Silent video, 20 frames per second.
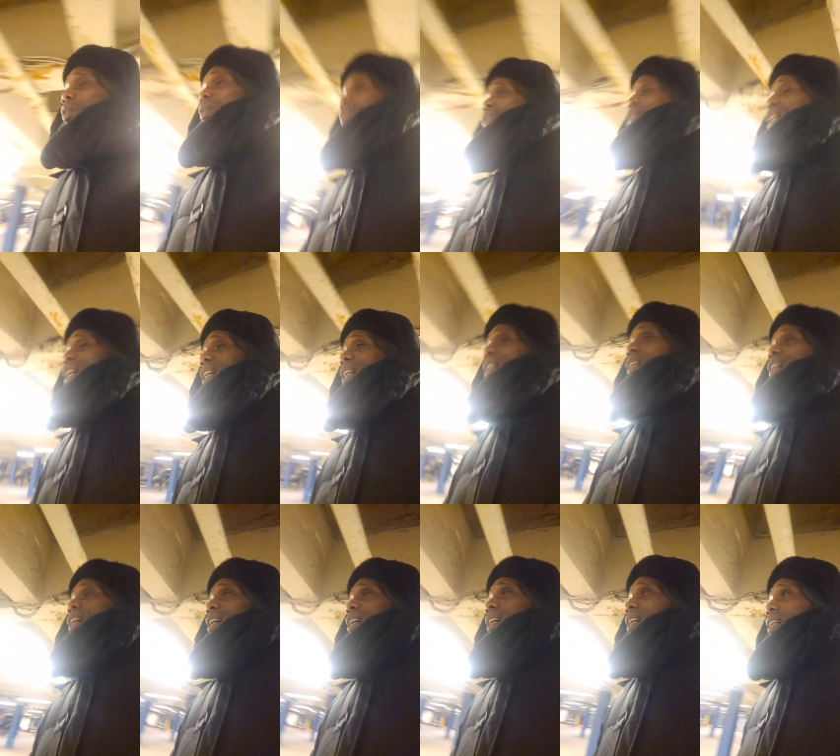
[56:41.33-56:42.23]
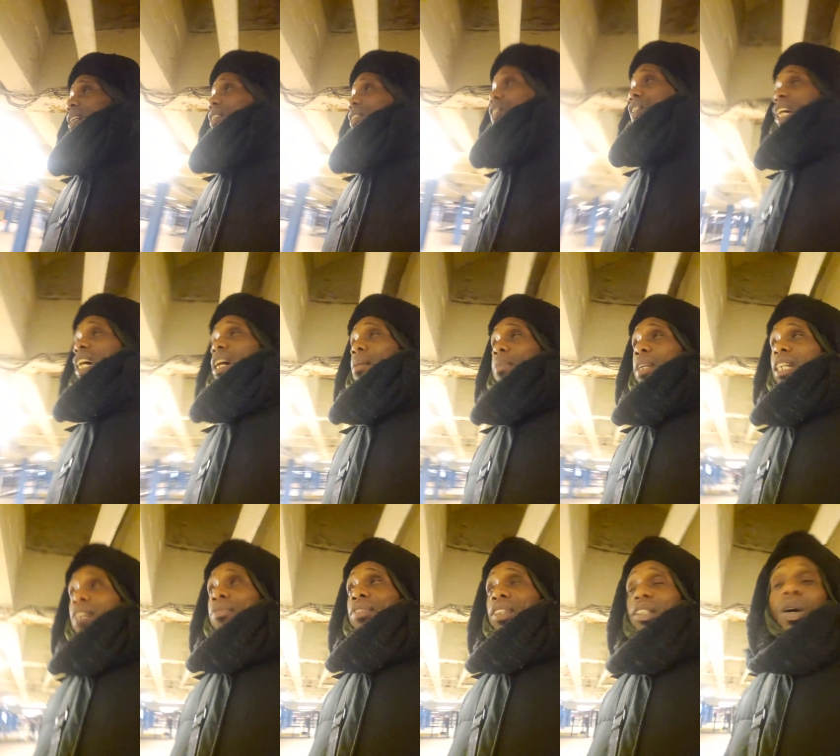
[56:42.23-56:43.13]
what I'm saying? Sammy
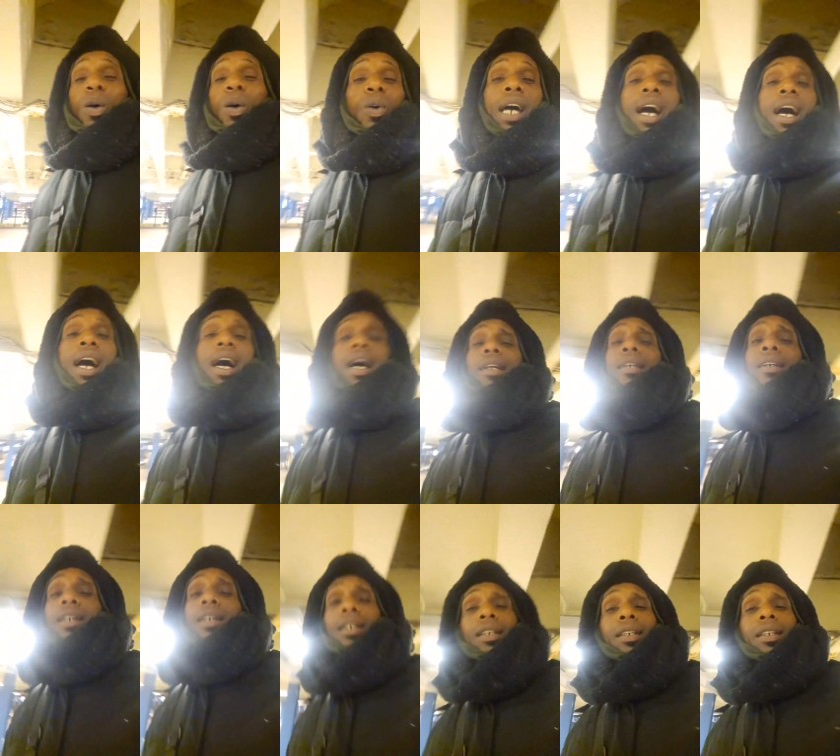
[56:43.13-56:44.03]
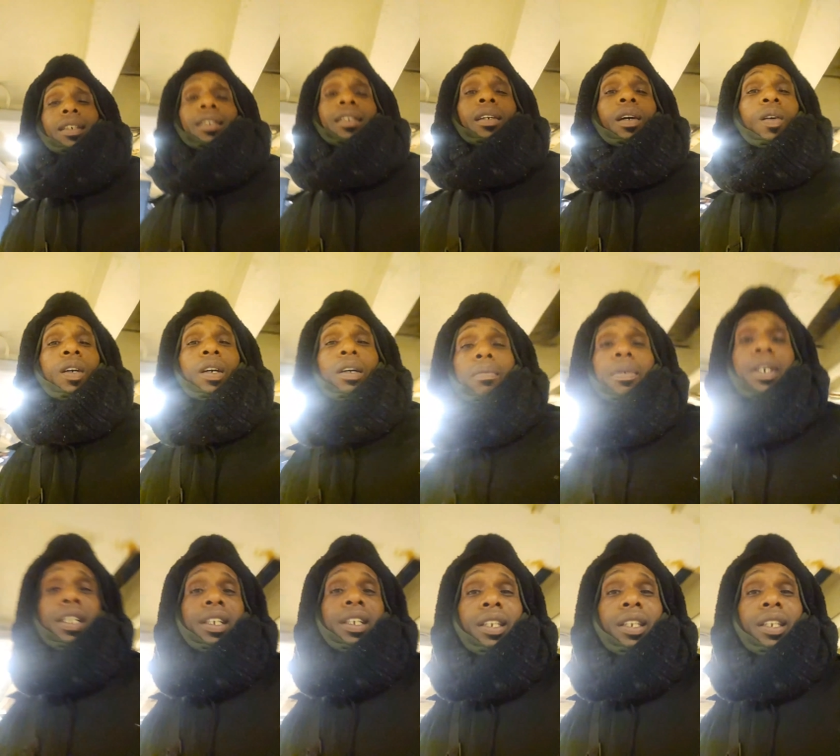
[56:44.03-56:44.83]
even know that. You know what I mean?